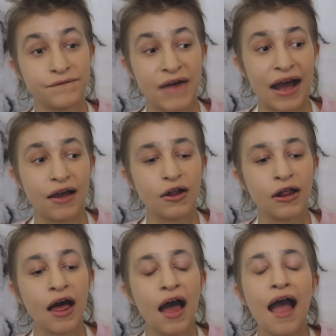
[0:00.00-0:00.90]

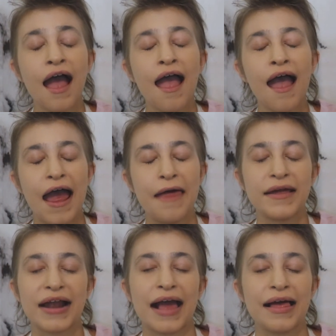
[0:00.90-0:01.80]
file, and
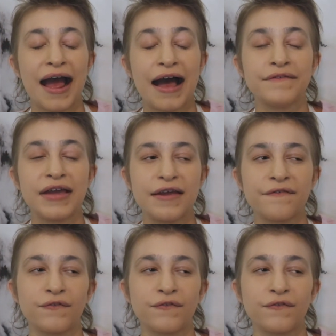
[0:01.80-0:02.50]
then I have a